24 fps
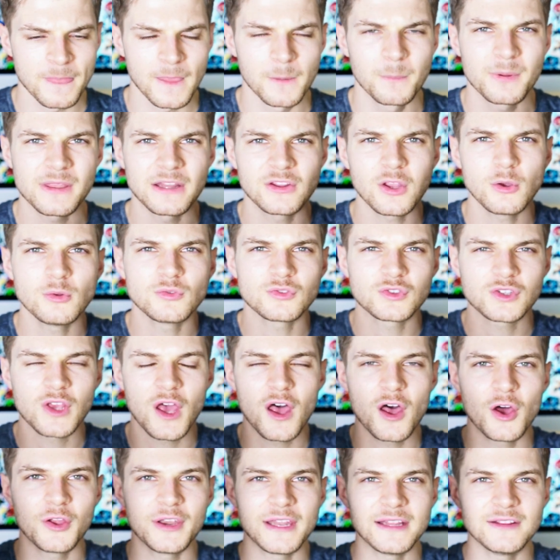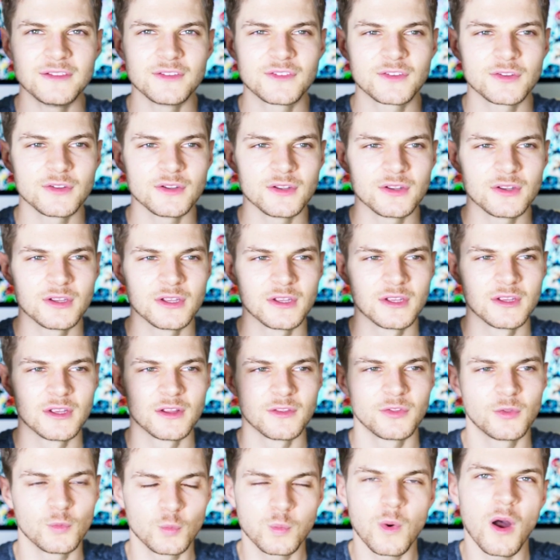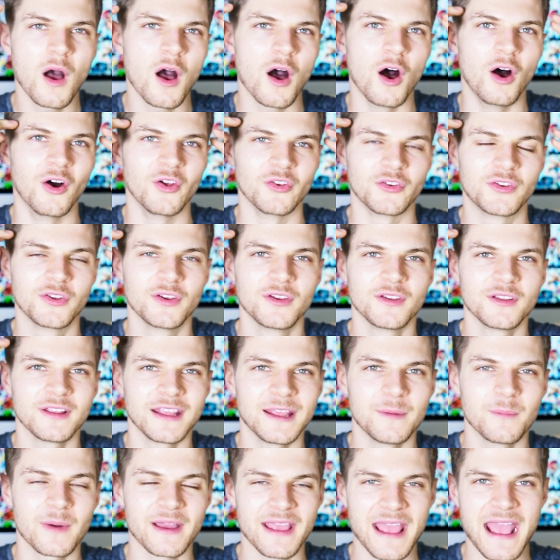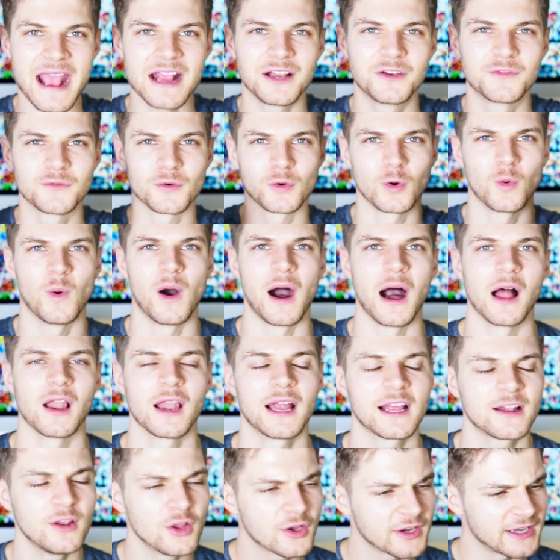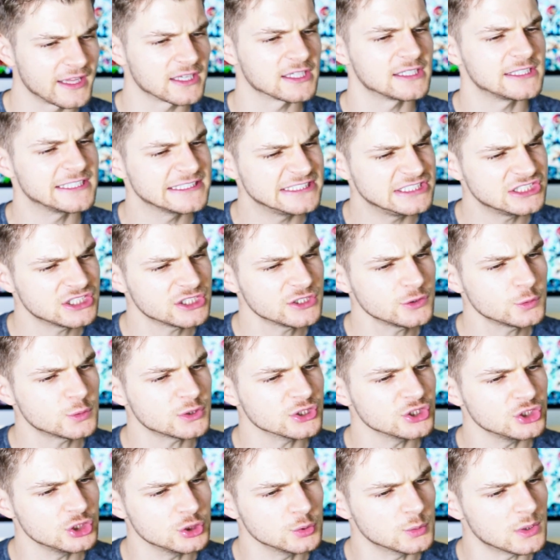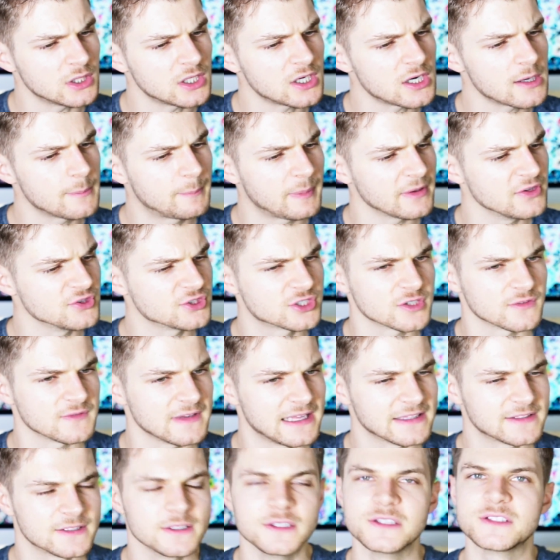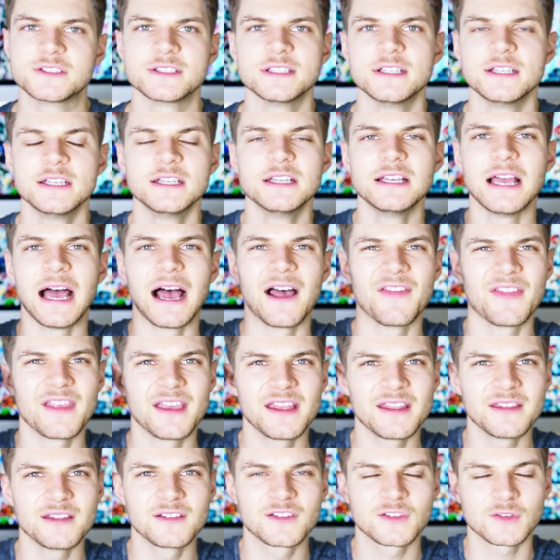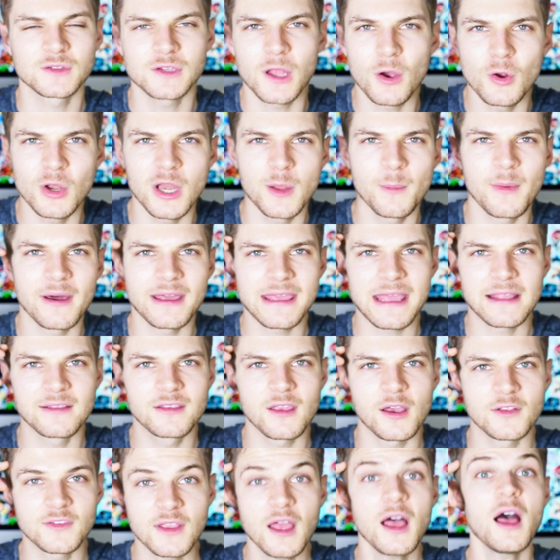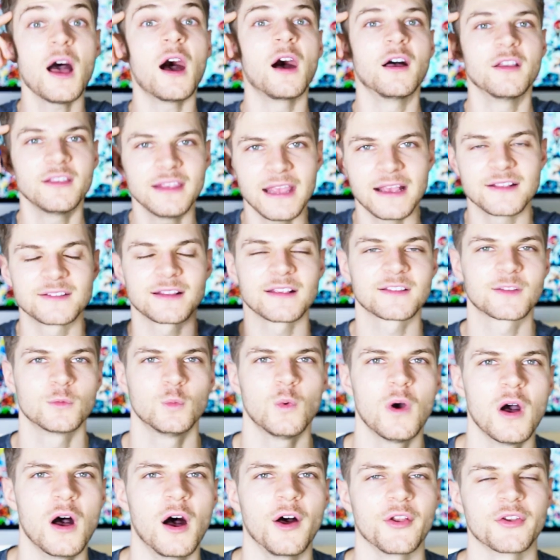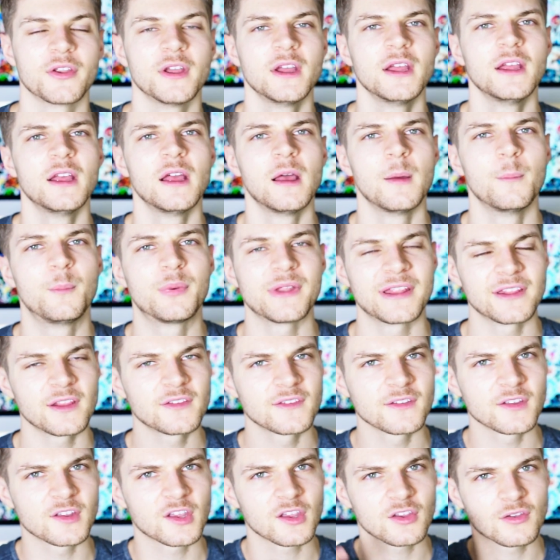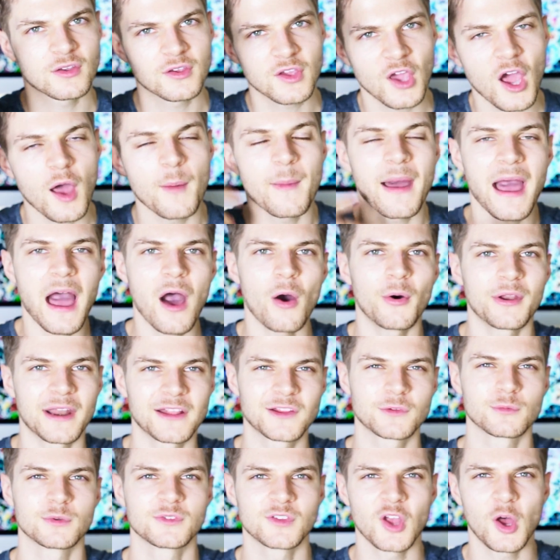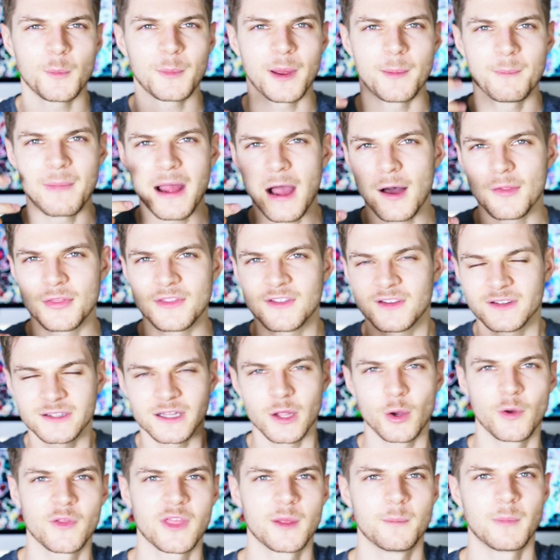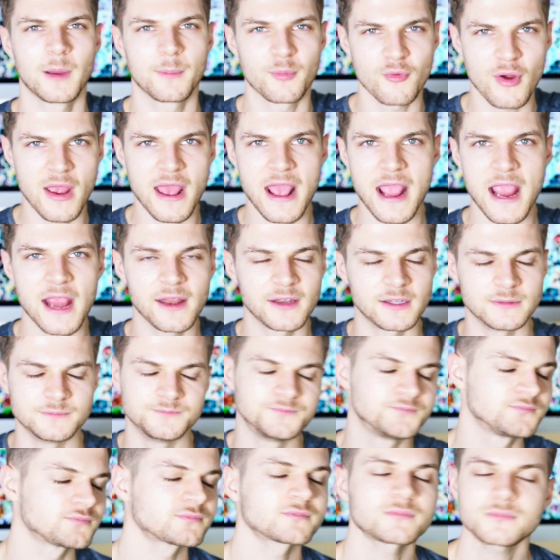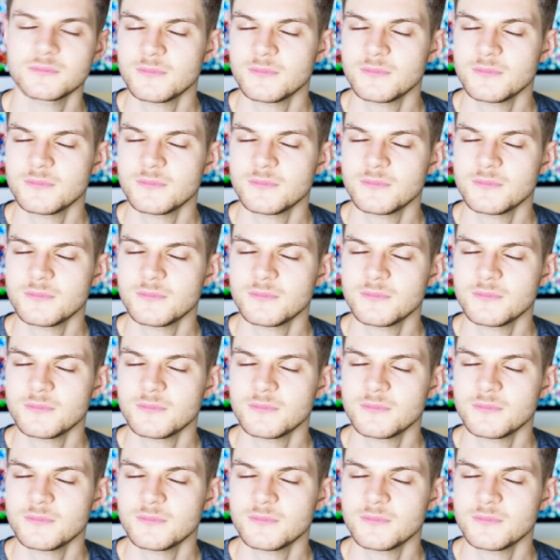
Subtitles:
but they don't turn into the word in my head for a while. I look at it and go, I know what you are, bunch of letters. And then slowly my head goes, ah, yes, that's a word. But it doesn't come out, and as a result my mouth is slower than my brain. And